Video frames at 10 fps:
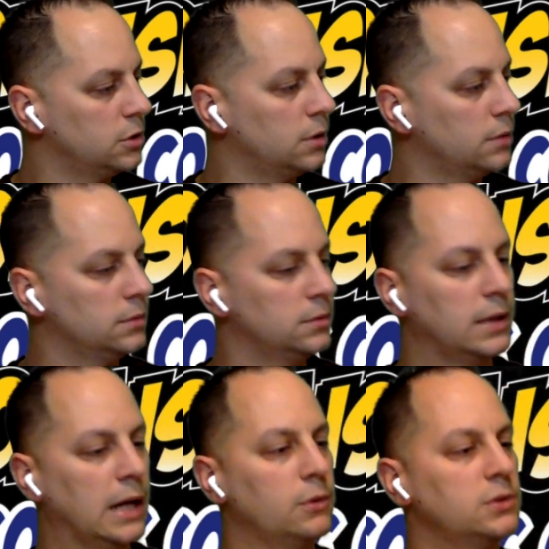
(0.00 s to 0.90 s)
So
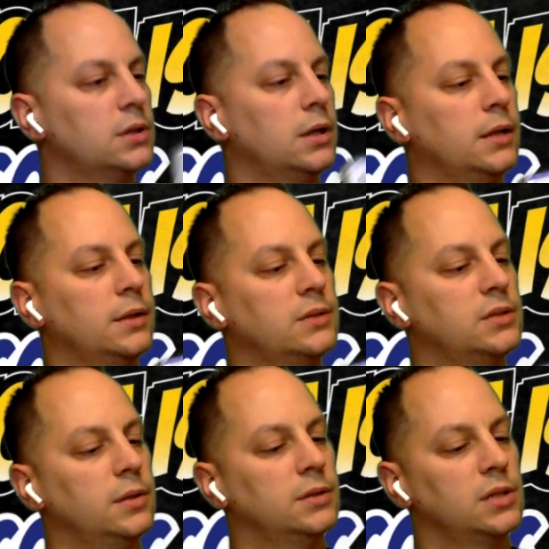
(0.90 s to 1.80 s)
that was
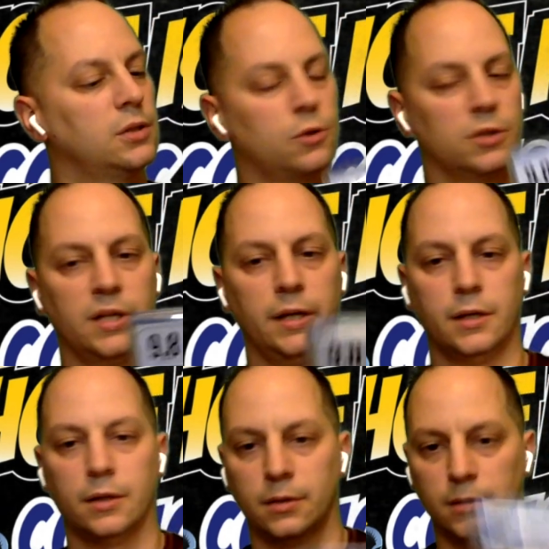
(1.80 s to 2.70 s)
that's a, it's a
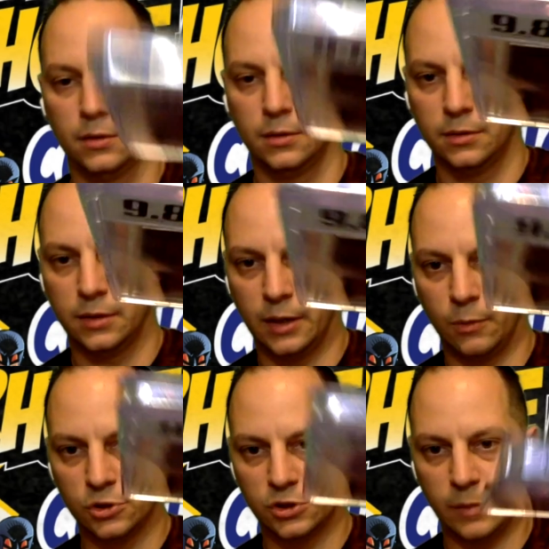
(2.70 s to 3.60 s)
critique that
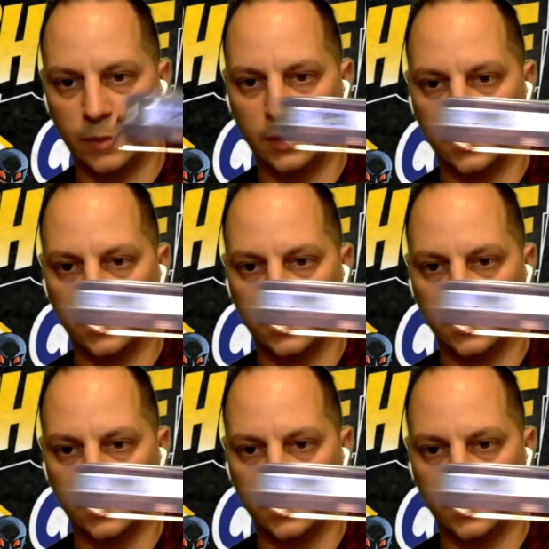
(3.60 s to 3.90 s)
I wish they